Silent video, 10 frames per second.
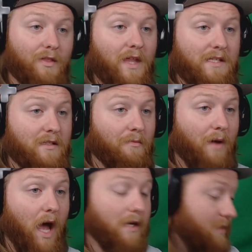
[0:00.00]
this in the
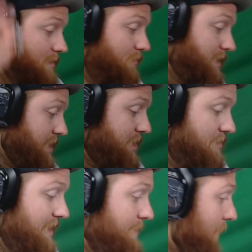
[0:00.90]
box, which is
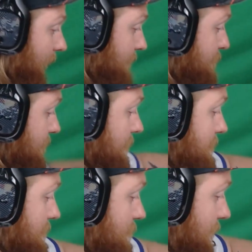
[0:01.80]
your D-pad
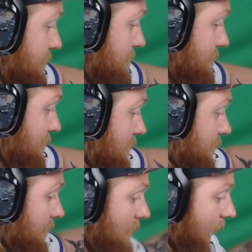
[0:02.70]
piece, which
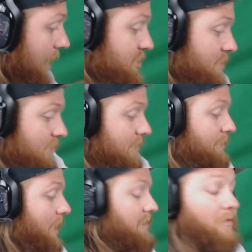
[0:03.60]
I truthfully
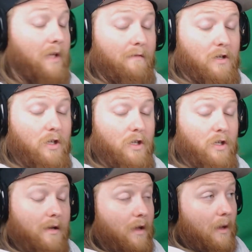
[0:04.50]
probably will never use
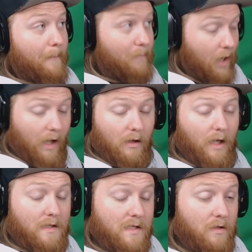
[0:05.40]
it, but
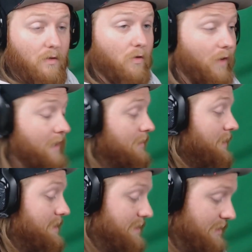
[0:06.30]
it's still great that
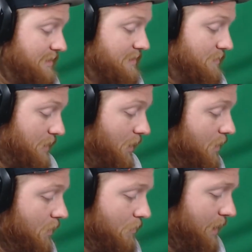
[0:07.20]
they sent it to me.
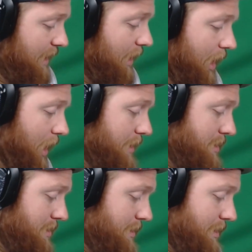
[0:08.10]
Oh my gosh.